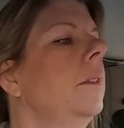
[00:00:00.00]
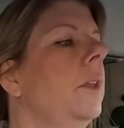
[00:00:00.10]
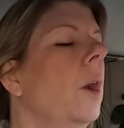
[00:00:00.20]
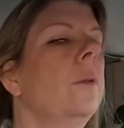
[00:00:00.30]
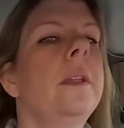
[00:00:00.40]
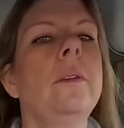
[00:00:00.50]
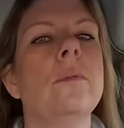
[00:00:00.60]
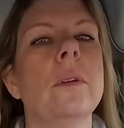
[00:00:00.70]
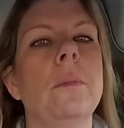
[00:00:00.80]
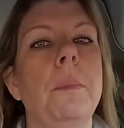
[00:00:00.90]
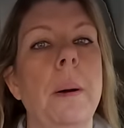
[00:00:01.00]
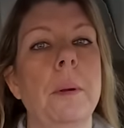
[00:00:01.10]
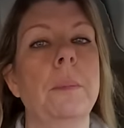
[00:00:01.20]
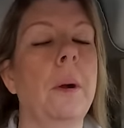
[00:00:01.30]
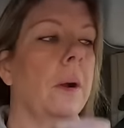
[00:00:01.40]
the only real
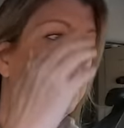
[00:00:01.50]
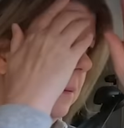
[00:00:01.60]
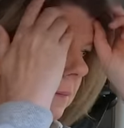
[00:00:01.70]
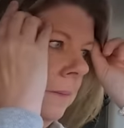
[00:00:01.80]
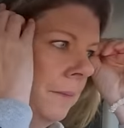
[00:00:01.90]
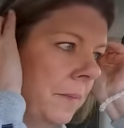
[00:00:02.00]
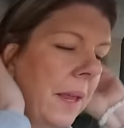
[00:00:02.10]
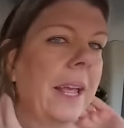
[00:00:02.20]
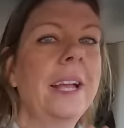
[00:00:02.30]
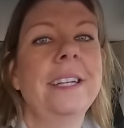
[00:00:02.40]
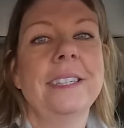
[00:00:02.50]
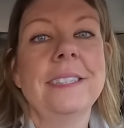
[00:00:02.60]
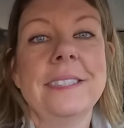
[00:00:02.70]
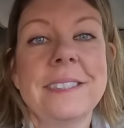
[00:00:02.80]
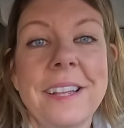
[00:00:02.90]
bummer part
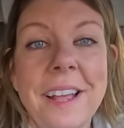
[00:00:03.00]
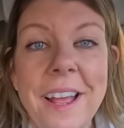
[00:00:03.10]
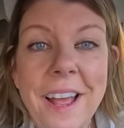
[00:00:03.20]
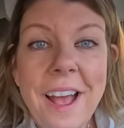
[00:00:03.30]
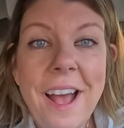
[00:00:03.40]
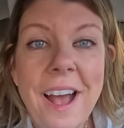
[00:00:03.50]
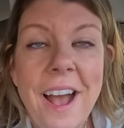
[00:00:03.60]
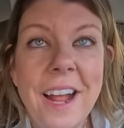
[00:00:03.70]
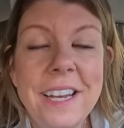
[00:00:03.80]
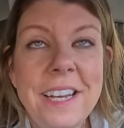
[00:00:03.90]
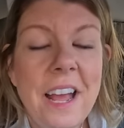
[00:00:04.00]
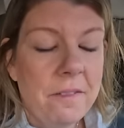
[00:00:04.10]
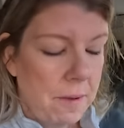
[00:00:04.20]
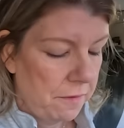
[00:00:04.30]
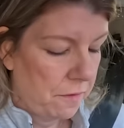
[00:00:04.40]
is I didn't
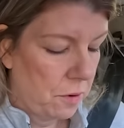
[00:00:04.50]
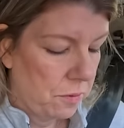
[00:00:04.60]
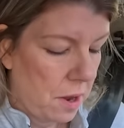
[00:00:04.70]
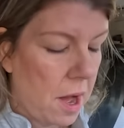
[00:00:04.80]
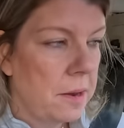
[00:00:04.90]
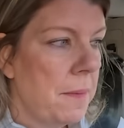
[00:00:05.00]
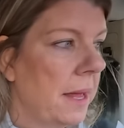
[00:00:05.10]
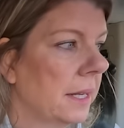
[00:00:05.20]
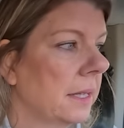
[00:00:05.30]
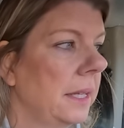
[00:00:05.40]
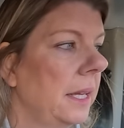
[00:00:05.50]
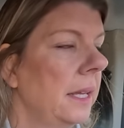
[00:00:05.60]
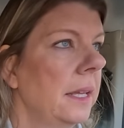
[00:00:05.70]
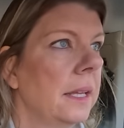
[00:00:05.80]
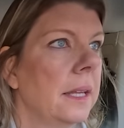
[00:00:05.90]
have my phone automatically